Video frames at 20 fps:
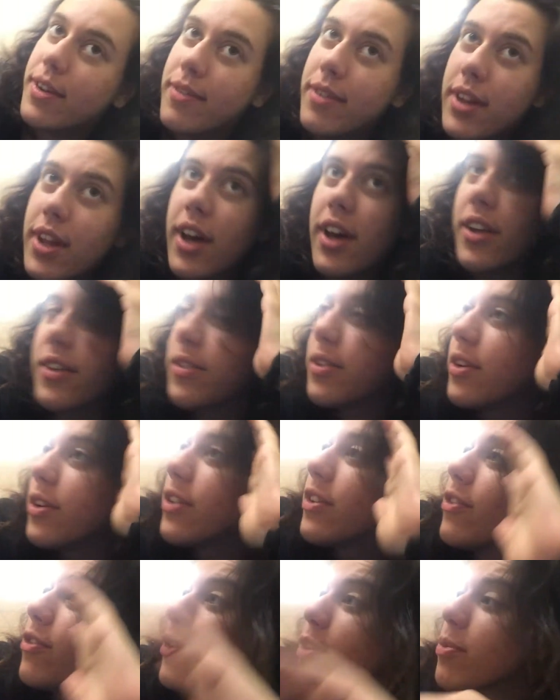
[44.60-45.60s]
I'm in the
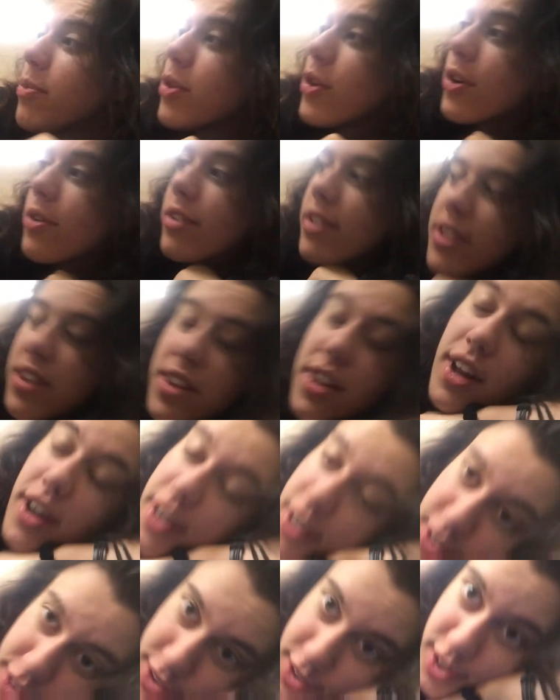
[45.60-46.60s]
hospital. The room service
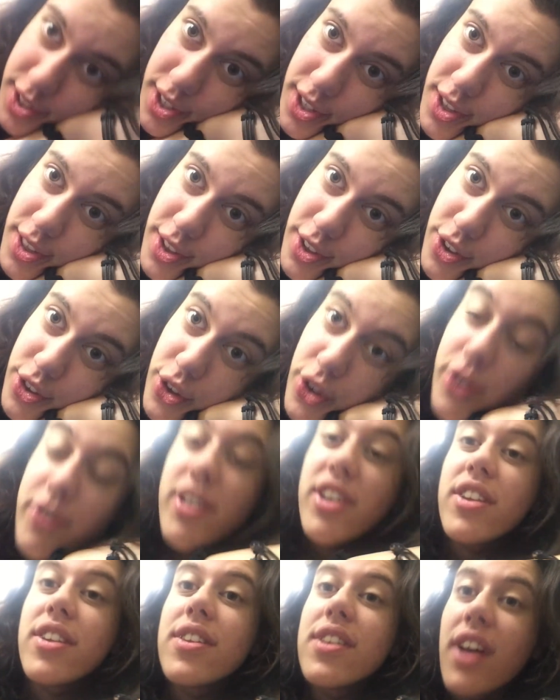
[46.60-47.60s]
sucks. The
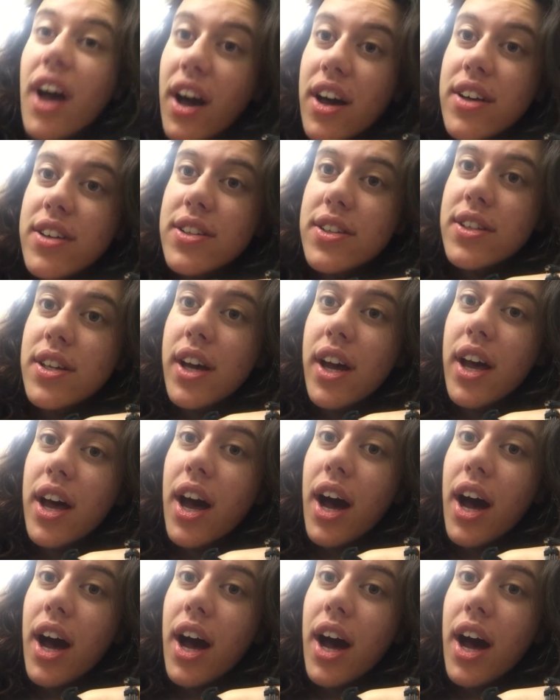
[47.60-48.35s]
service sucks.